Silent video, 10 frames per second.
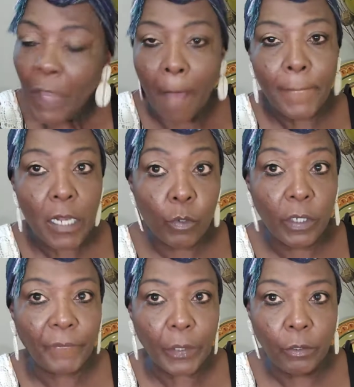But when
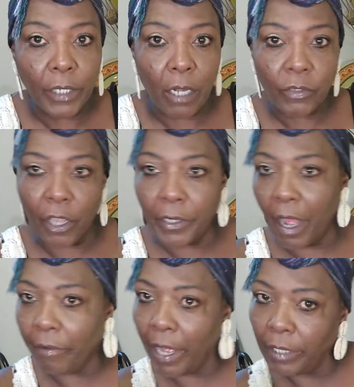the food don't turn
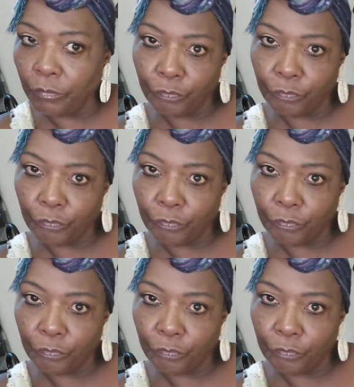out right,